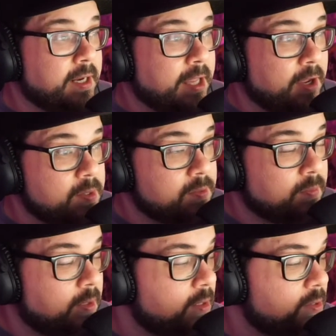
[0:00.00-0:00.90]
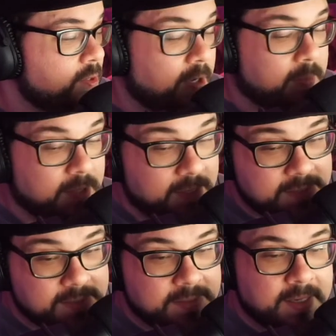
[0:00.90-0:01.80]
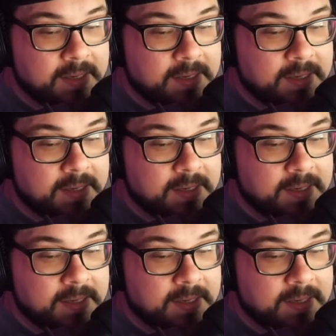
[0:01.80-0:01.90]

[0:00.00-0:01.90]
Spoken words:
I can't wait to read this. So you got me this.